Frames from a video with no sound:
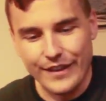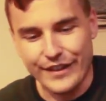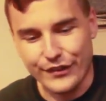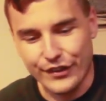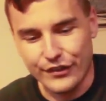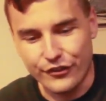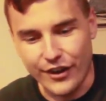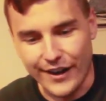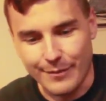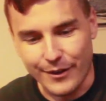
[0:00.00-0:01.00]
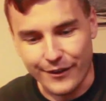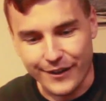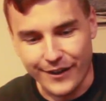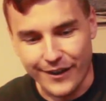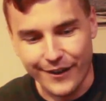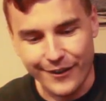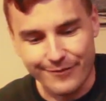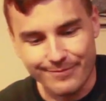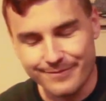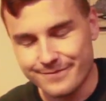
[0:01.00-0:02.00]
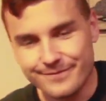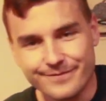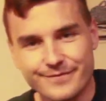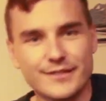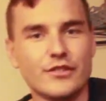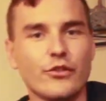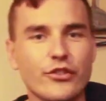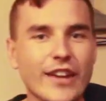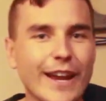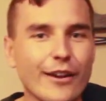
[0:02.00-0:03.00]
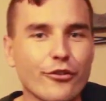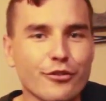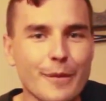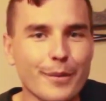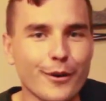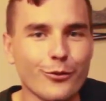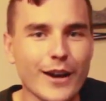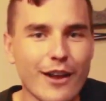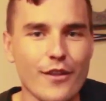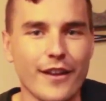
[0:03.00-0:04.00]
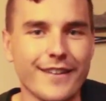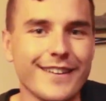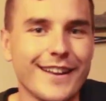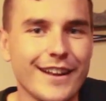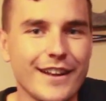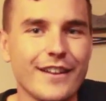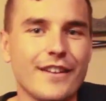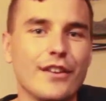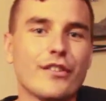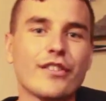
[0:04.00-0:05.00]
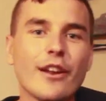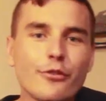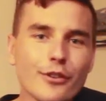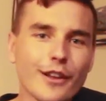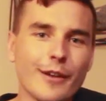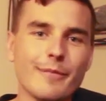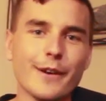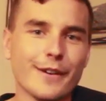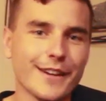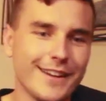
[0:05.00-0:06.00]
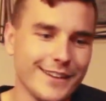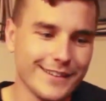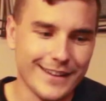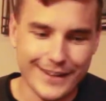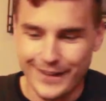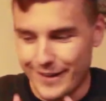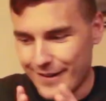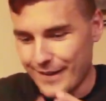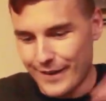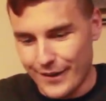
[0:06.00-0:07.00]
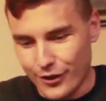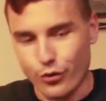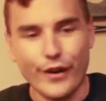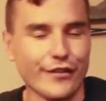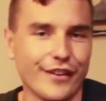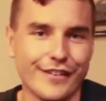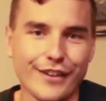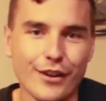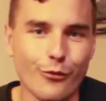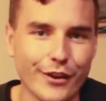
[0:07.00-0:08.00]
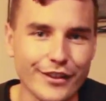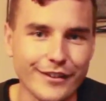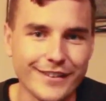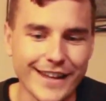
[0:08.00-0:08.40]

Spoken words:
this is Johnny Americano taking a trip around the Central American crescent with you